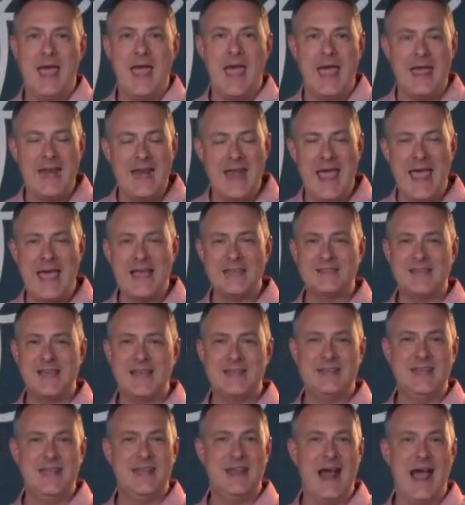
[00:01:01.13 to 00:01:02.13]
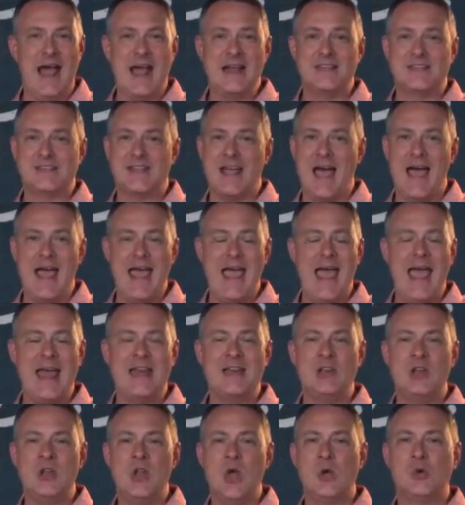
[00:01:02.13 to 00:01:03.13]
and as I did, I had
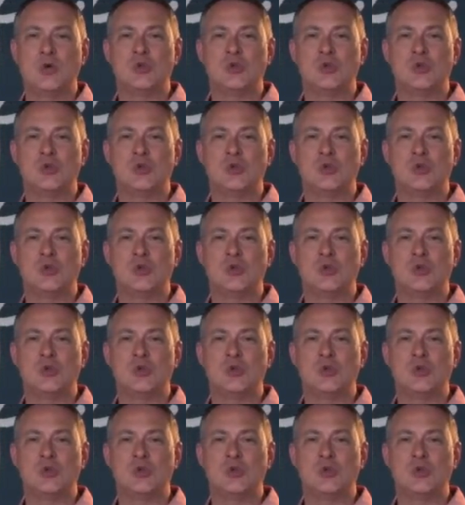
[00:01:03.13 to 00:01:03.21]
no